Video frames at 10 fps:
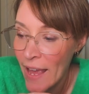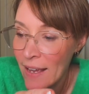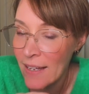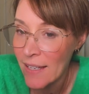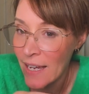
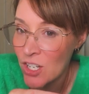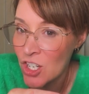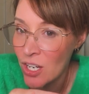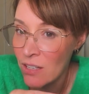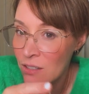egg
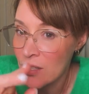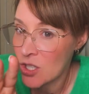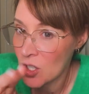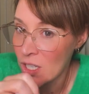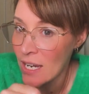collection
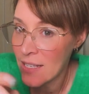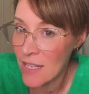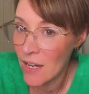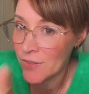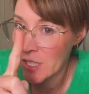2
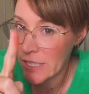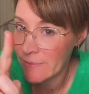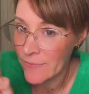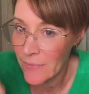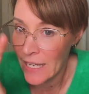days after
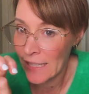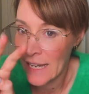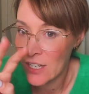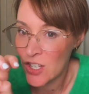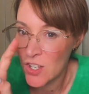your
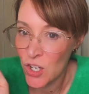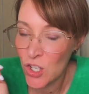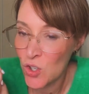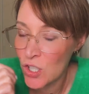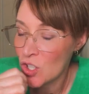LH
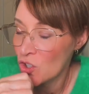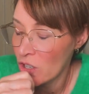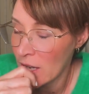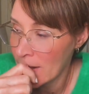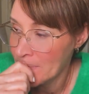surge or your
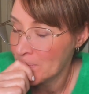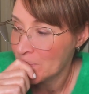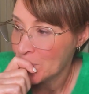trigger